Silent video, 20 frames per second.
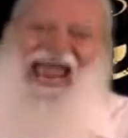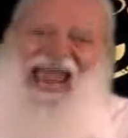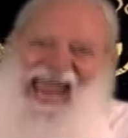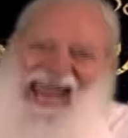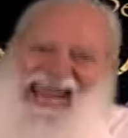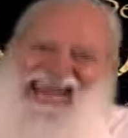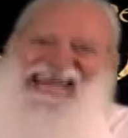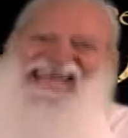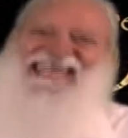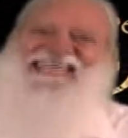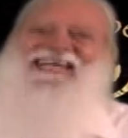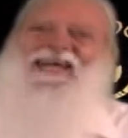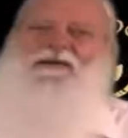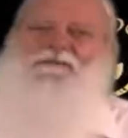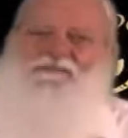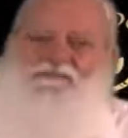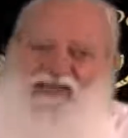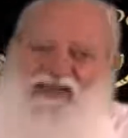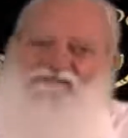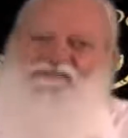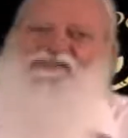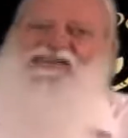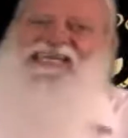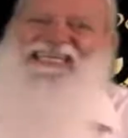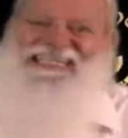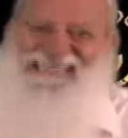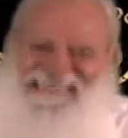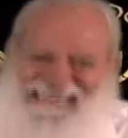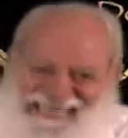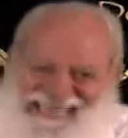
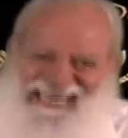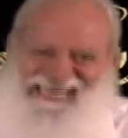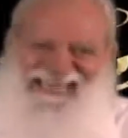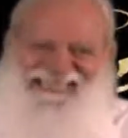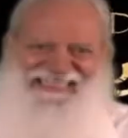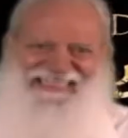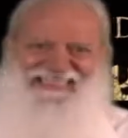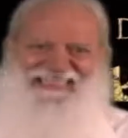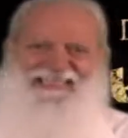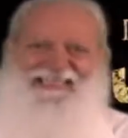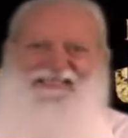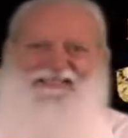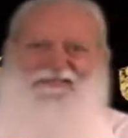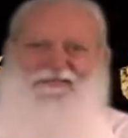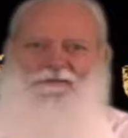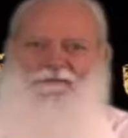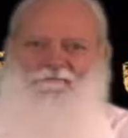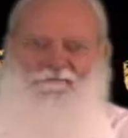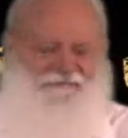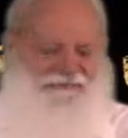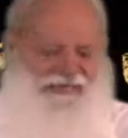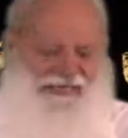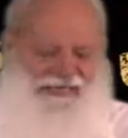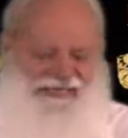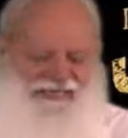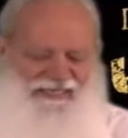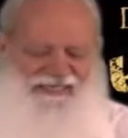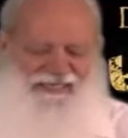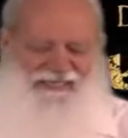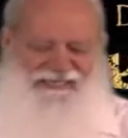856.
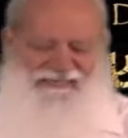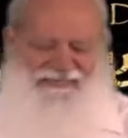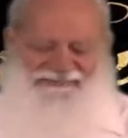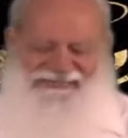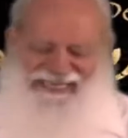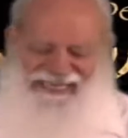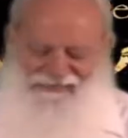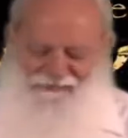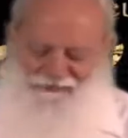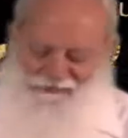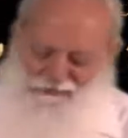Now,